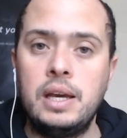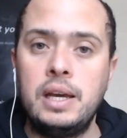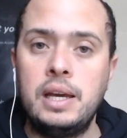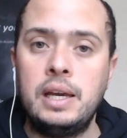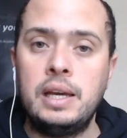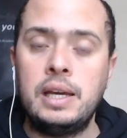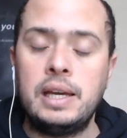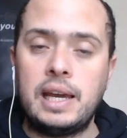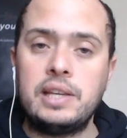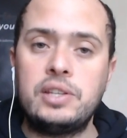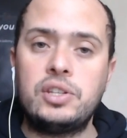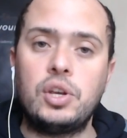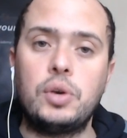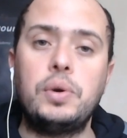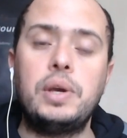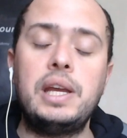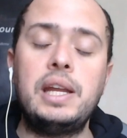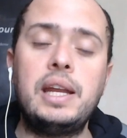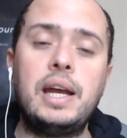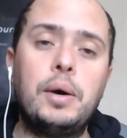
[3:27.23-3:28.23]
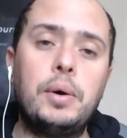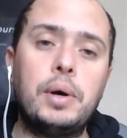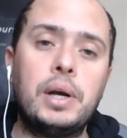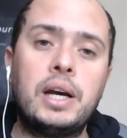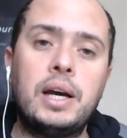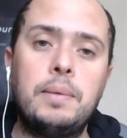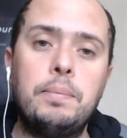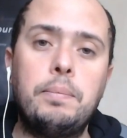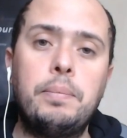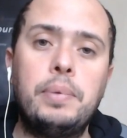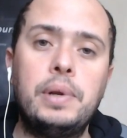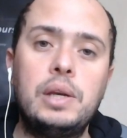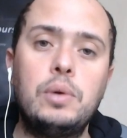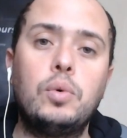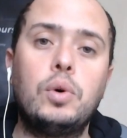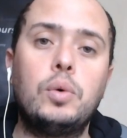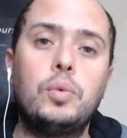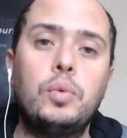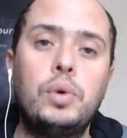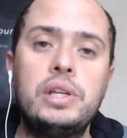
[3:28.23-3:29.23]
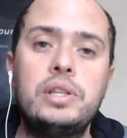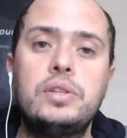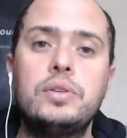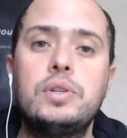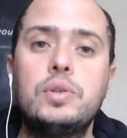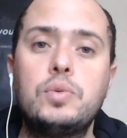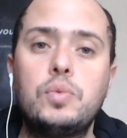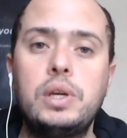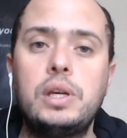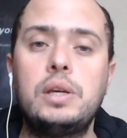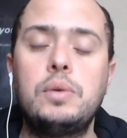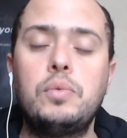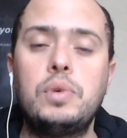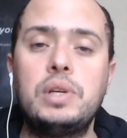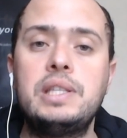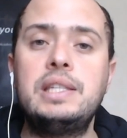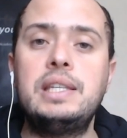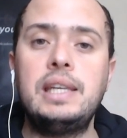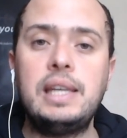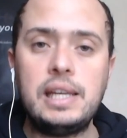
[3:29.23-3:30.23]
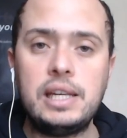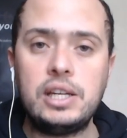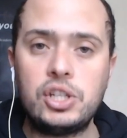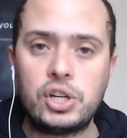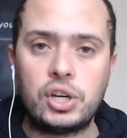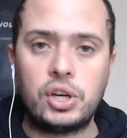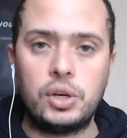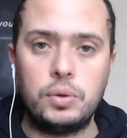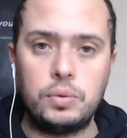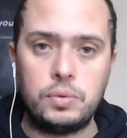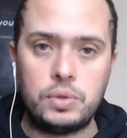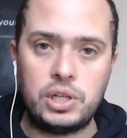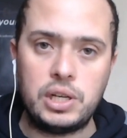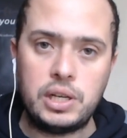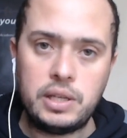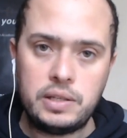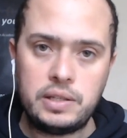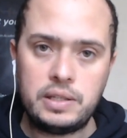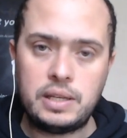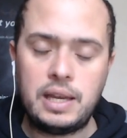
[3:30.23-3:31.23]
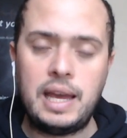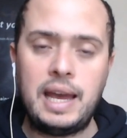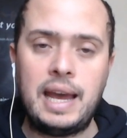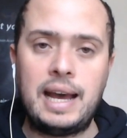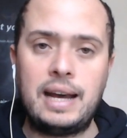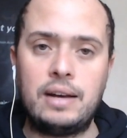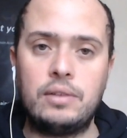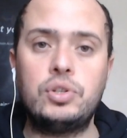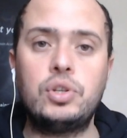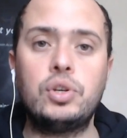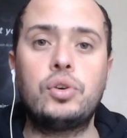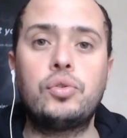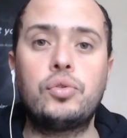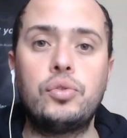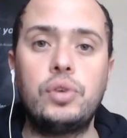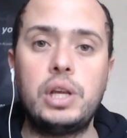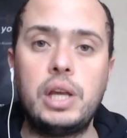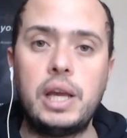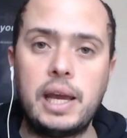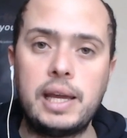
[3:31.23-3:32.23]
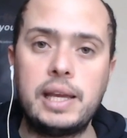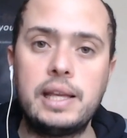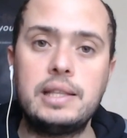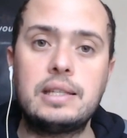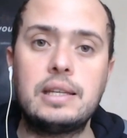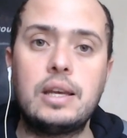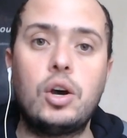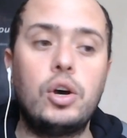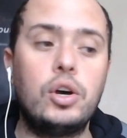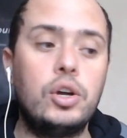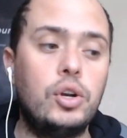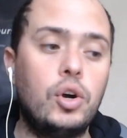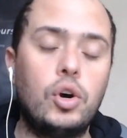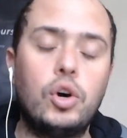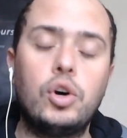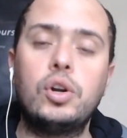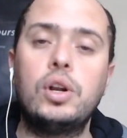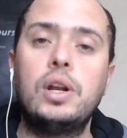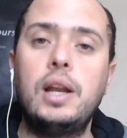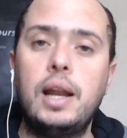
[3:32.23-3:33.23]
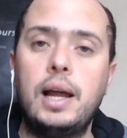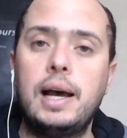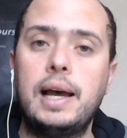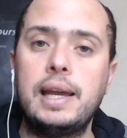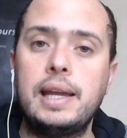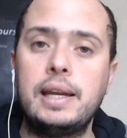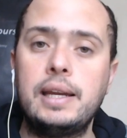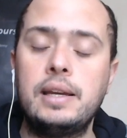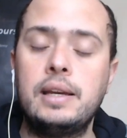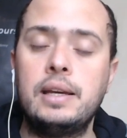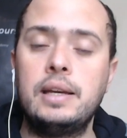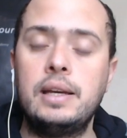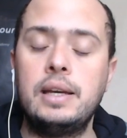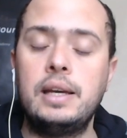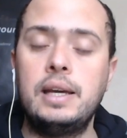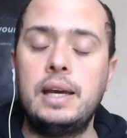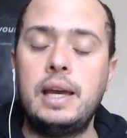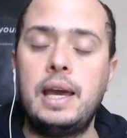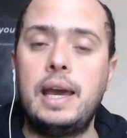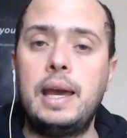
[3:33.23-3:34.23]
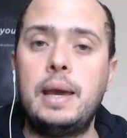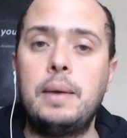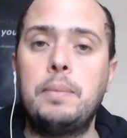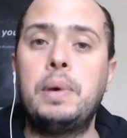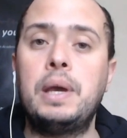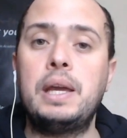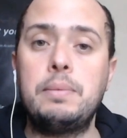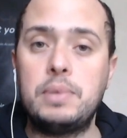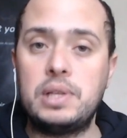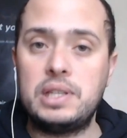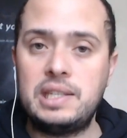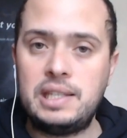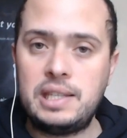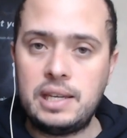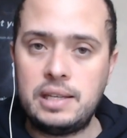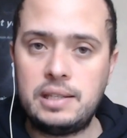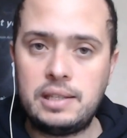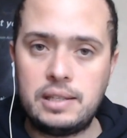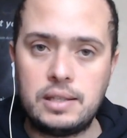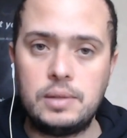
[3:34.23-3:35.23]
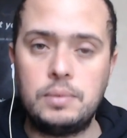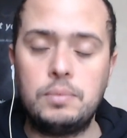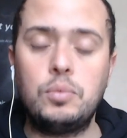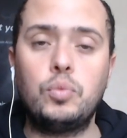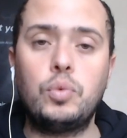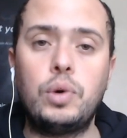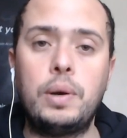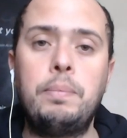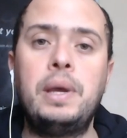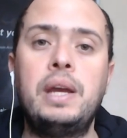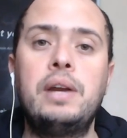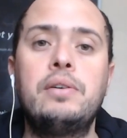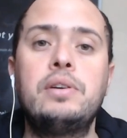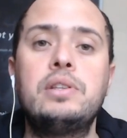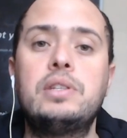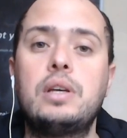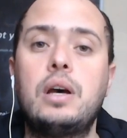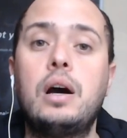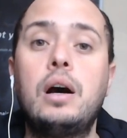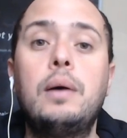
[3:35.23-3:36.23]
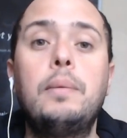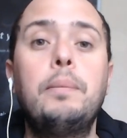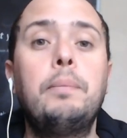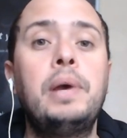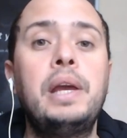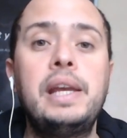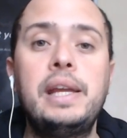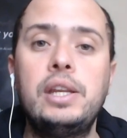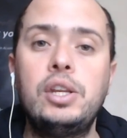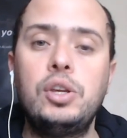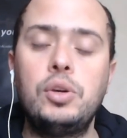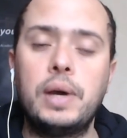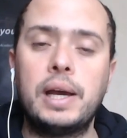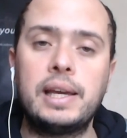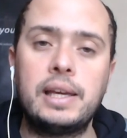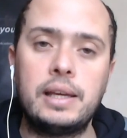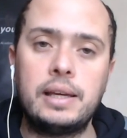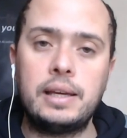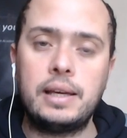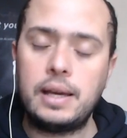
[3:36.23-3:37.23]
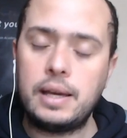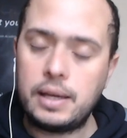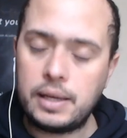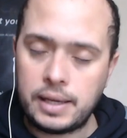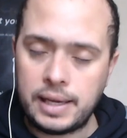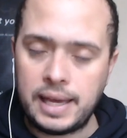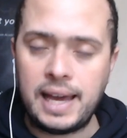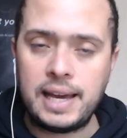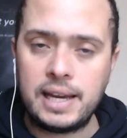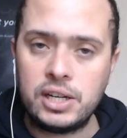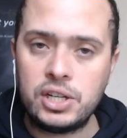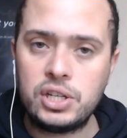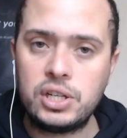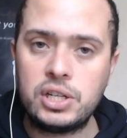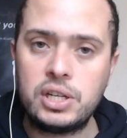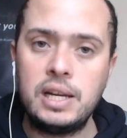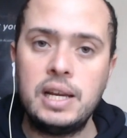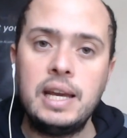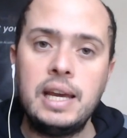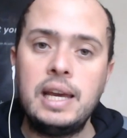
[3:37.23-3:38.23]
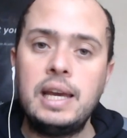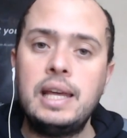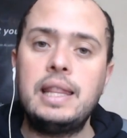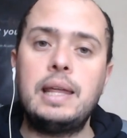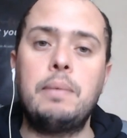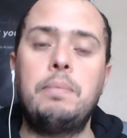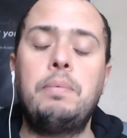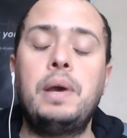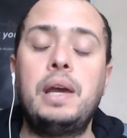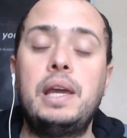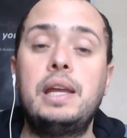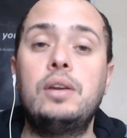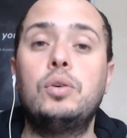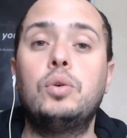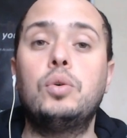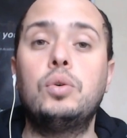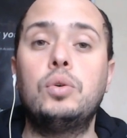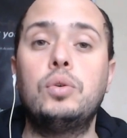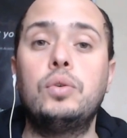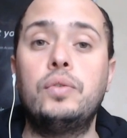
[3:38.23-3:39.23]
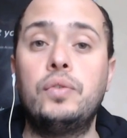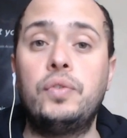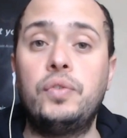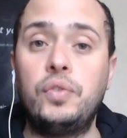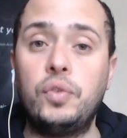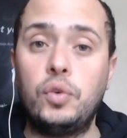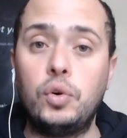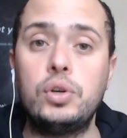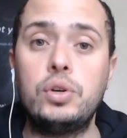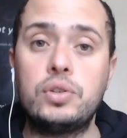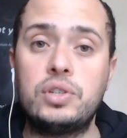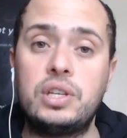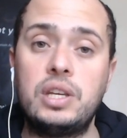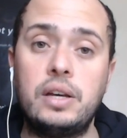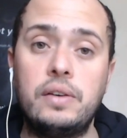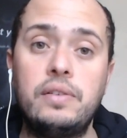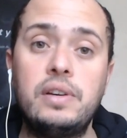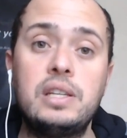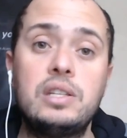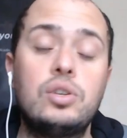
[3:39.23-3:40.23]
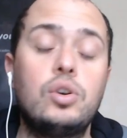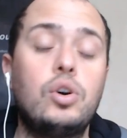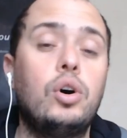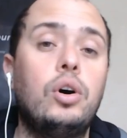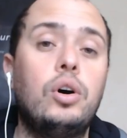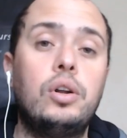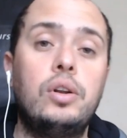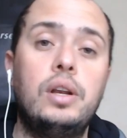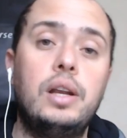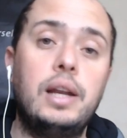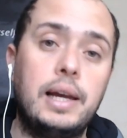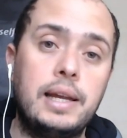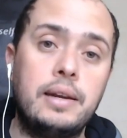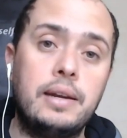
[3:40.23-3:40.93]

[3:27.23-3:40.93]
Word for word: Okay, so in our company, what we do is we, we teach coaches how to create an online a payment system where parents aren't paying you at cash, they're paying for your service online.